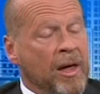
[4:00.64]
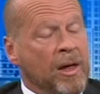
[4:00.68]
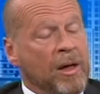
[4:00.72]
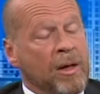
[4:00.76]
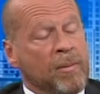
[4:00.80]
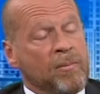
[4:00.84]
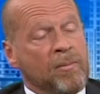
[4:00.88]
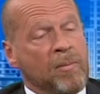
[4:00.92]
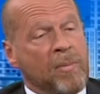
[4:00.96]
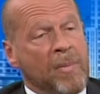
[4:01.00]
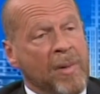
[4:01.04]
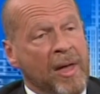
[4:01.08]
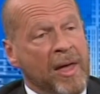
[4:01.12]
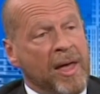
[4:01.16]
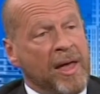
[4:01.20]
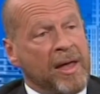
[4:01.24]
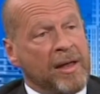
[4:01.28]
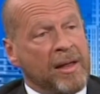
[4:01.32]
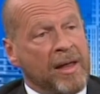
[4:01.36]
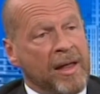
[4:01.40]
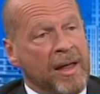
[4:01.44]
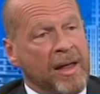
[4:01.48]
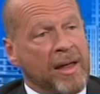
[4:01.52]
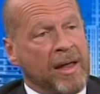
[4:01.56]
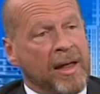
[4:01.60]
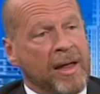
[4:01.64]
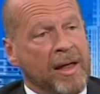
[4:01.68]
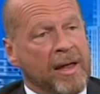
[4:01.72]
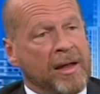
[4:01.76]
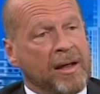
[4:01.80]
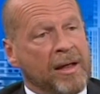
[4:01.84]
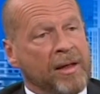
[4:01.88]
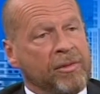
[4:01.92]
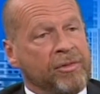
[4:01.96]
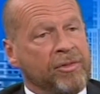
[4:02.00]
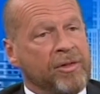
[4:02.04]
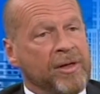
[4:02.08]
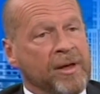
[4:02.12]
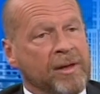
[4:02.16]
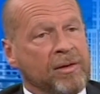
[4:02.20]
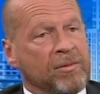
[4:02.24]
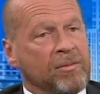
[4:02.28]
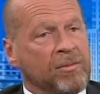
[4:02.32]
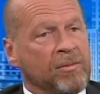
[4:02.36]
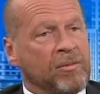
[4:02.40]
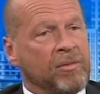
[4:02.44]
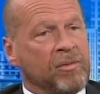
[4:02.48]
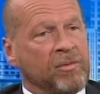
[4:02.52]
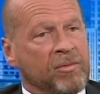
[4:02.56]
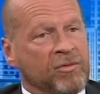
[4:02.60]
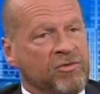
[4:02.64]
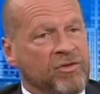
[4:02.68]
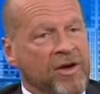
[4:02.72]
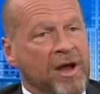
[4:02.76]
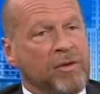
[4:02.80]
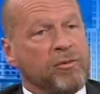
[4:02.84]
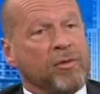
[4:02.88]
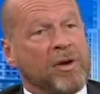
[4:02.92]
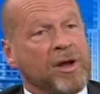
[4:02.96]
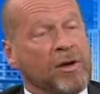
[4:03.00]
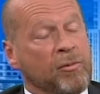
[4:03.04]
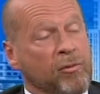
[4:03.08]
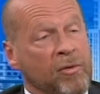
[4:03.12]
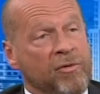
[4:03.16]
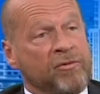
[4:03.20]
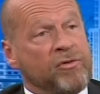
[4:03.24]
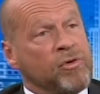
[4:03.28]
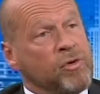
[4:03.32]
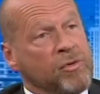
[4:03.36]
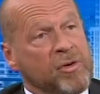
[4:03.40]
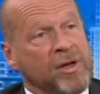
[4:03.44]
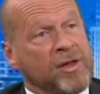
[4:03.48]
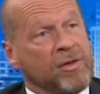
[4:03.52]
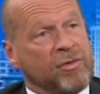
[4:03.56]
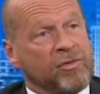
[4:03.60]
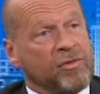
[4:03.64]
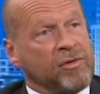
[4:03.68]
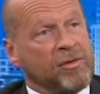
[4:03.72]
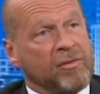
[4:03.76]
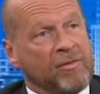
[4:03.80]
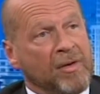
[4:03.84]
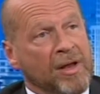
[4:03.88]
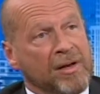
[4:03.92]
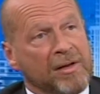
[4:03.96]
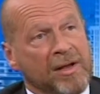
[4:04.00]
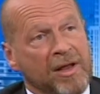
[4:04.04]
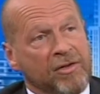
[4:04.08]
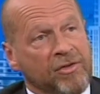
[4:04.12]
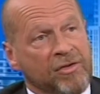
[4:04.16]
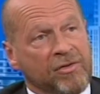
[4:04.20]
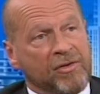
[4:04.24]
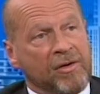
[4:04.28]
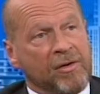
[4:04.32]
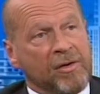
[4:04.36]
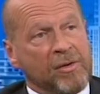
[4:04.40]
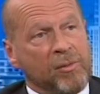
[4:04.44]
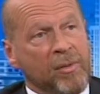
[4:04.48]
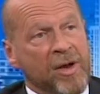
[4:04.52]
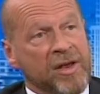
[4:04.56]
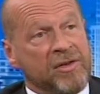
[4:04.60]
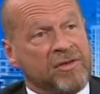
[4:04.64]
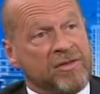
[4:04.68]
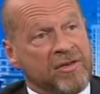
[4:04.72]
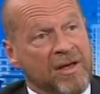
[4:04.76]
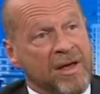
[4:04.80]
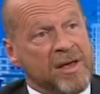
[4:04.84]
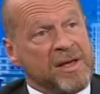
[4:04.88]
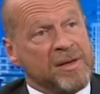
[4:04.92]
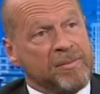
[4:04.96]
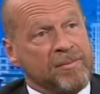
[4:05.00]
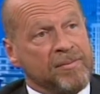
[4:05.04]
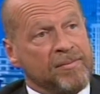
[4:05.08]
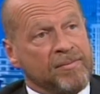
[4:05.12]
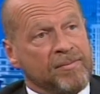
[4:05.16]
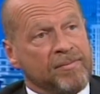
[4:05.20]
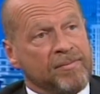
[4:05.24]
And I think generally reviewing sort of unnecessary red tape.